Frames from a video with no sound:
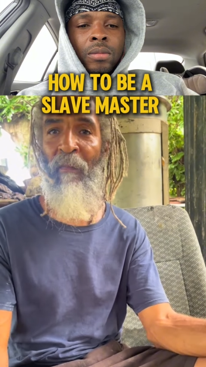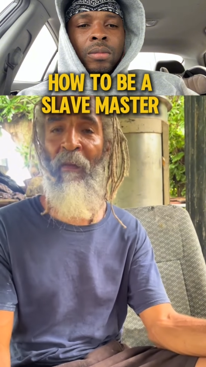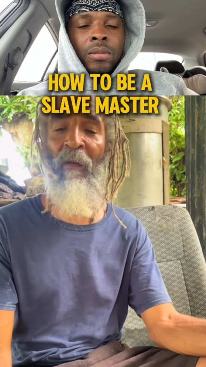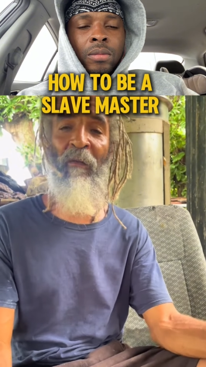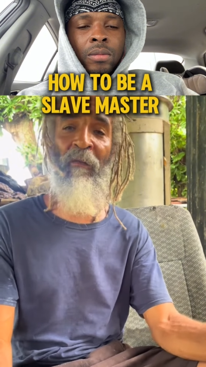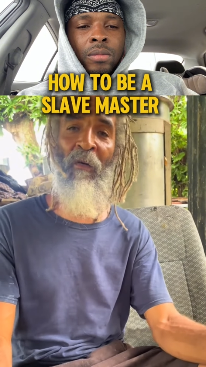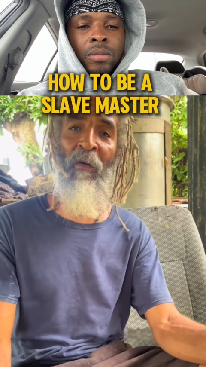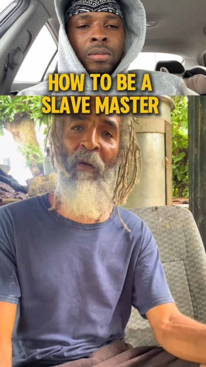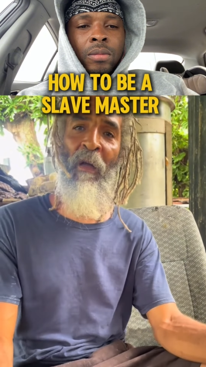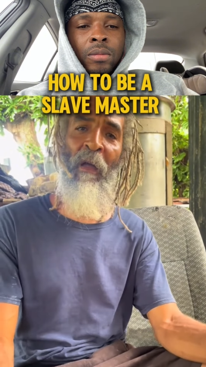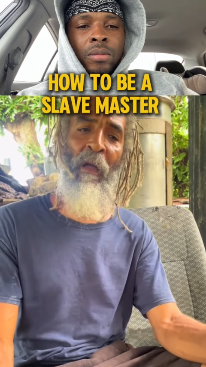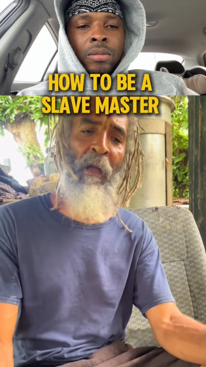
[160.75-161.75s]
Speaker 1: So
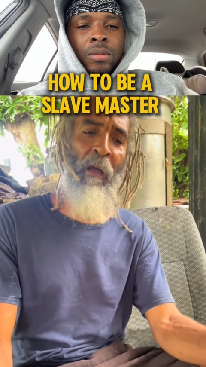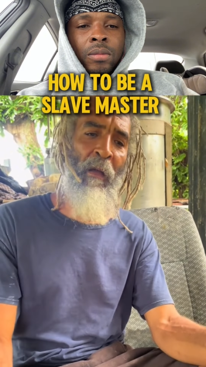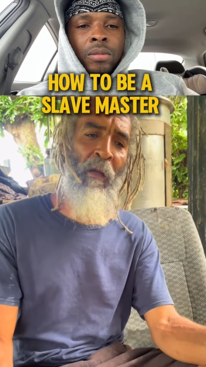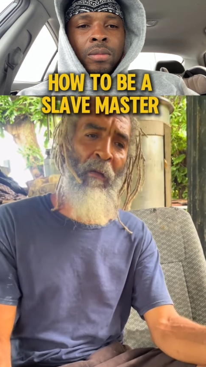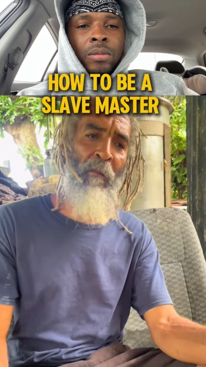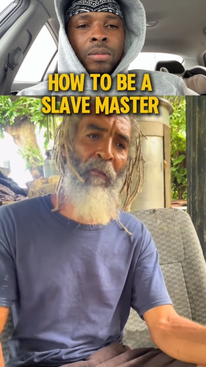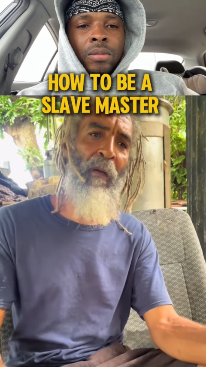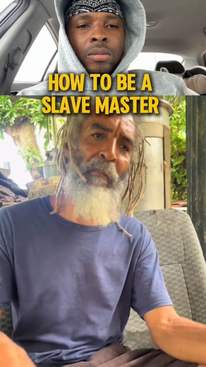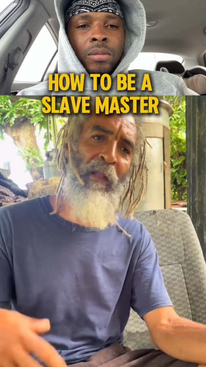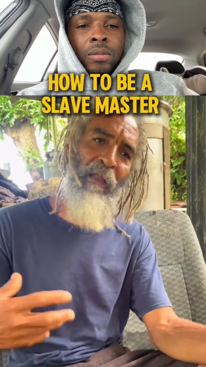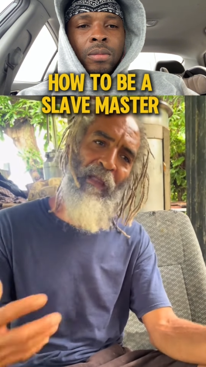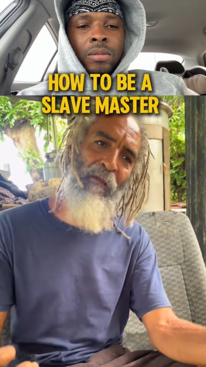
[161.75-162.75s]
I
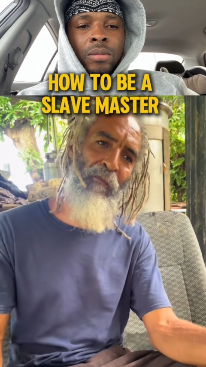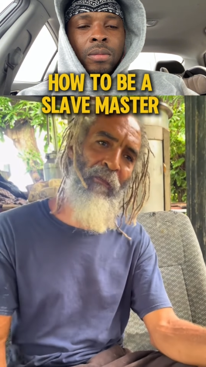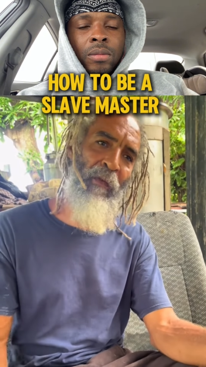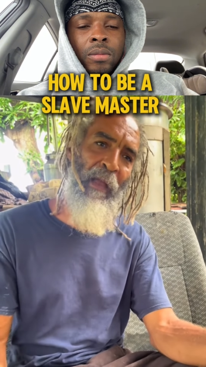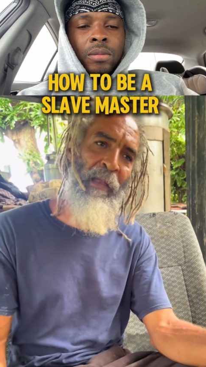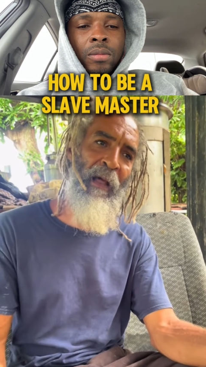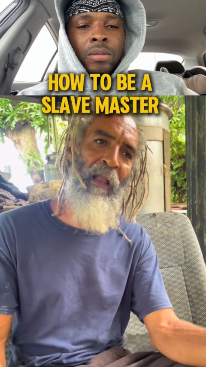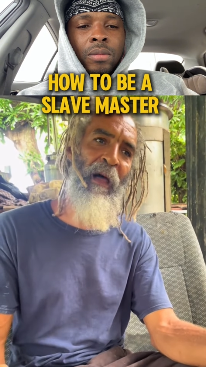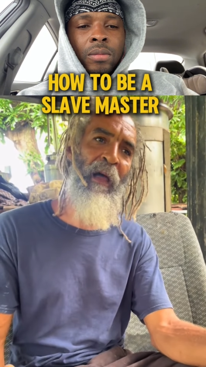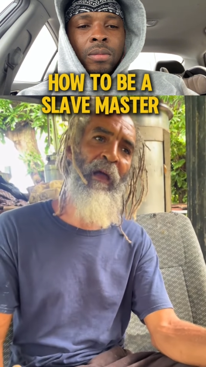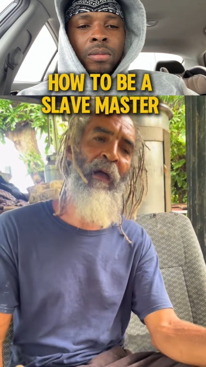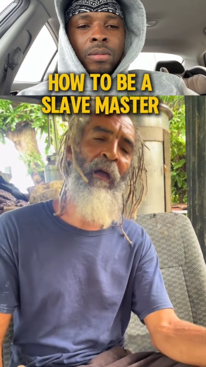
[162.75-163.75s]
believe in a
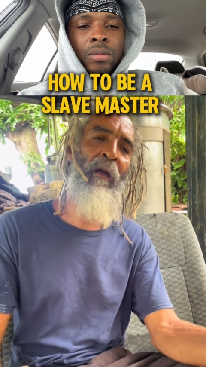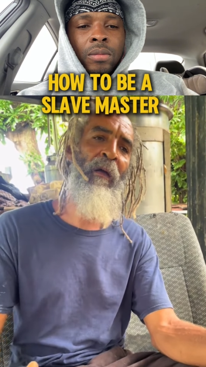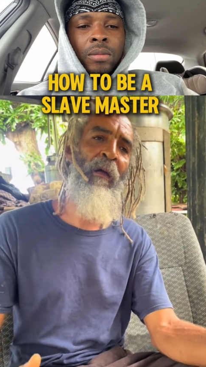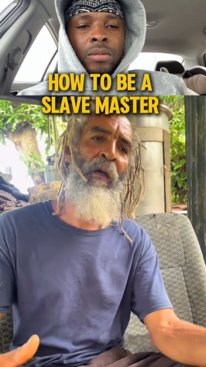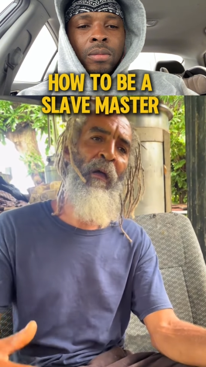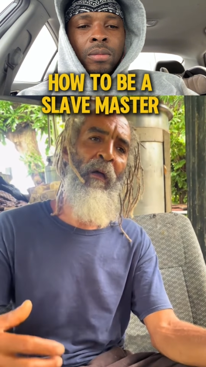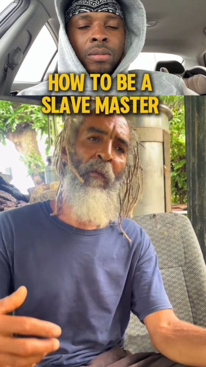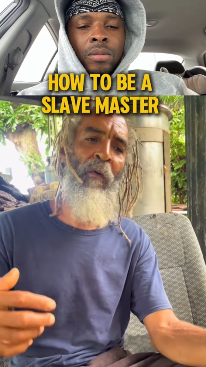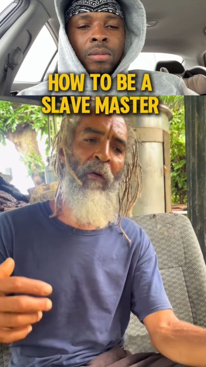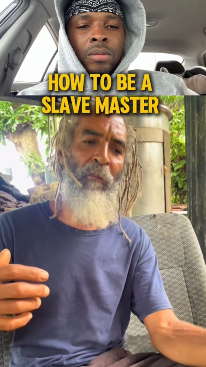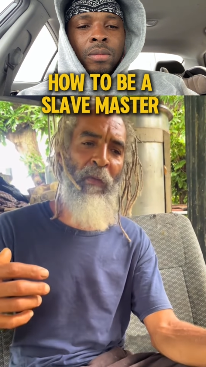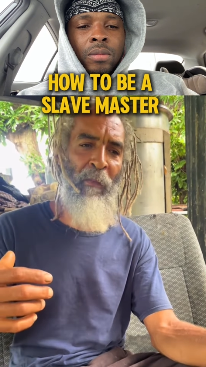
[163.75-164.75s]
like where
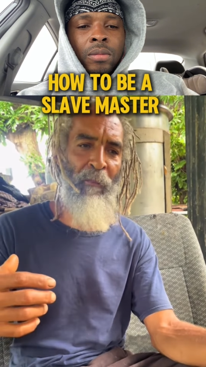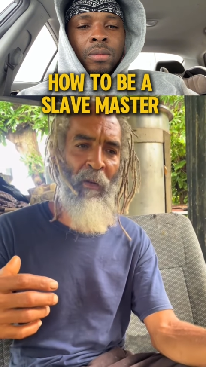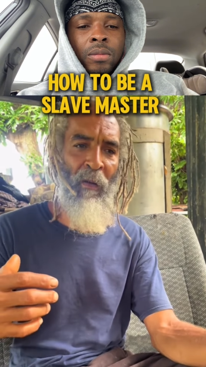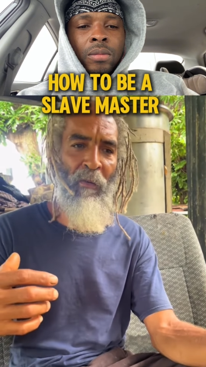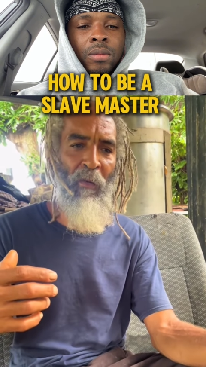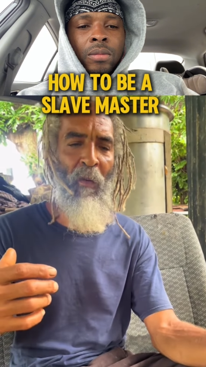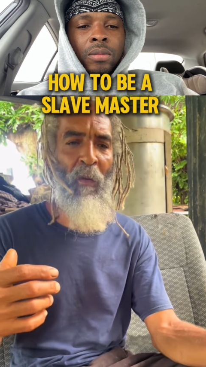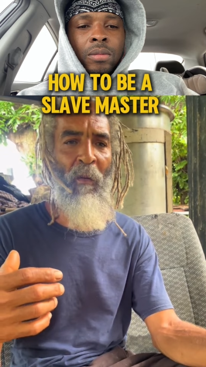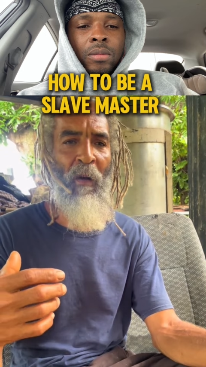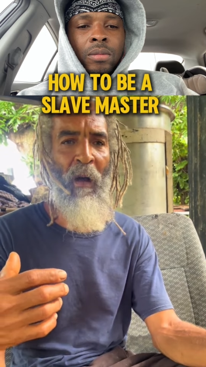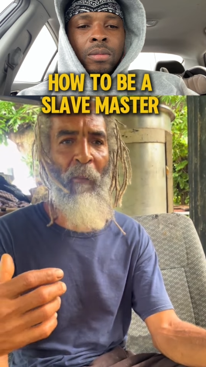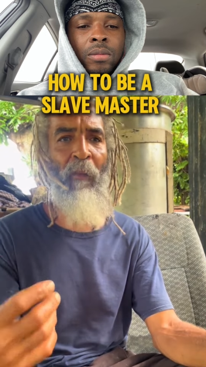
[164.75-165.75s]
people do
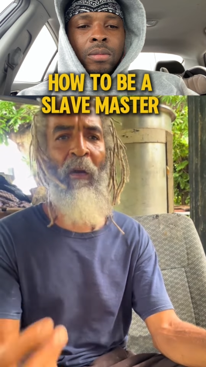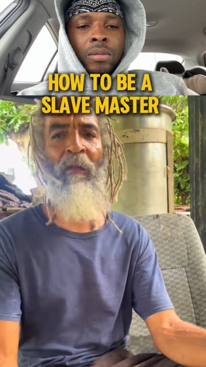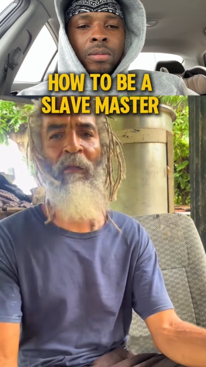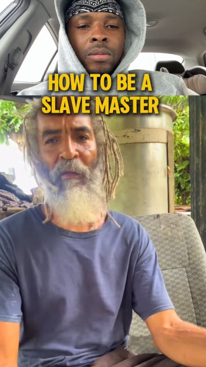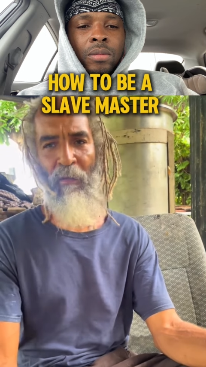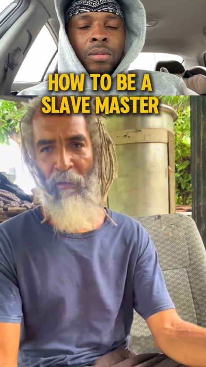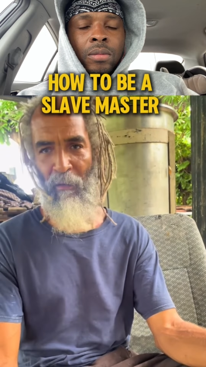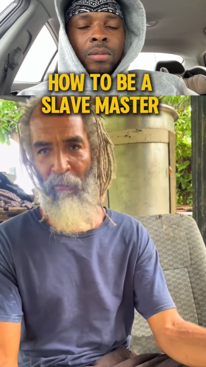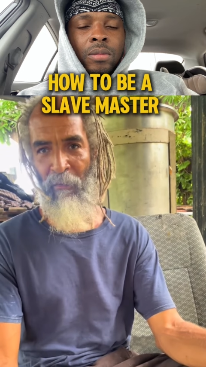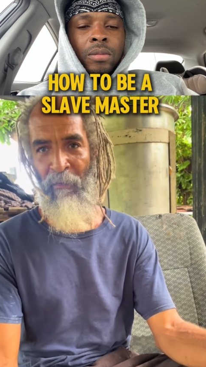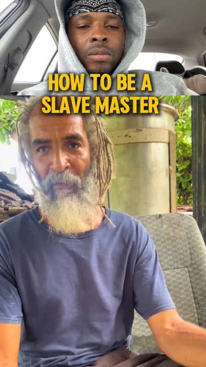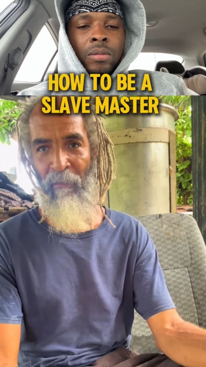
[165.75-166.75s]

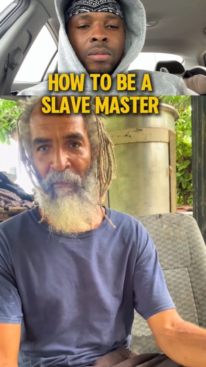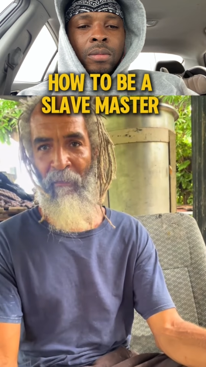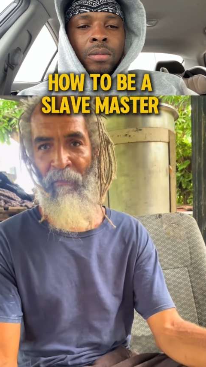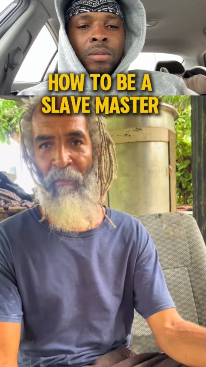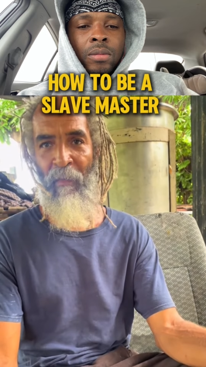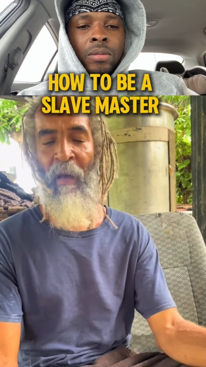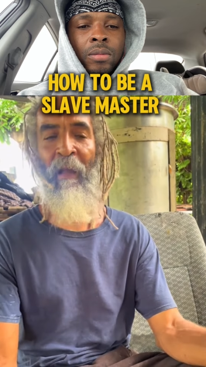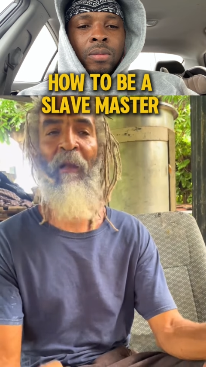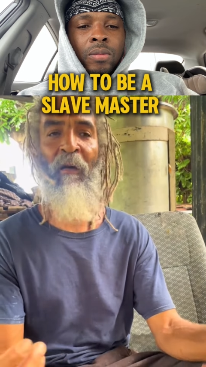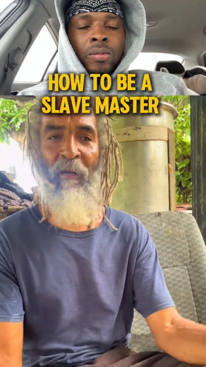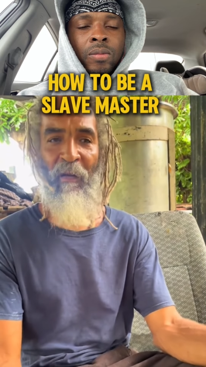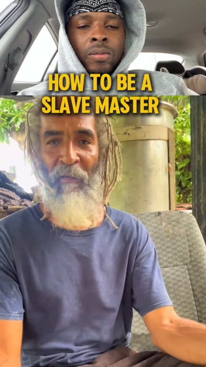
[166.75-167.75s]
apprenticeships and
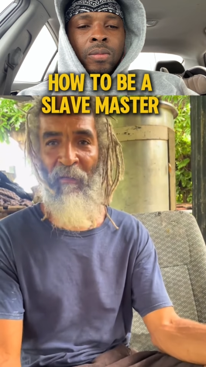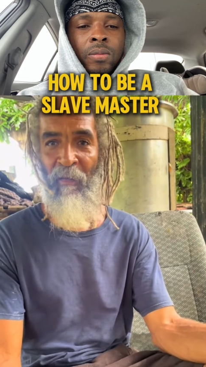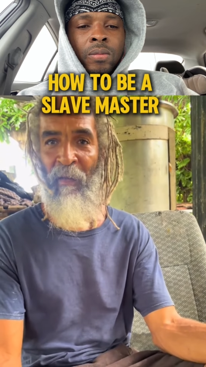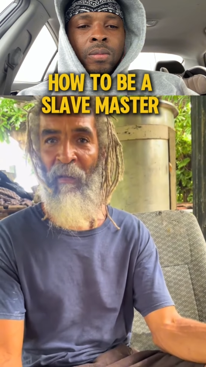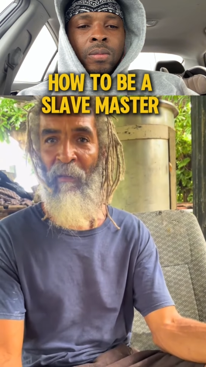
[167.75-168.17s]
learn a skill.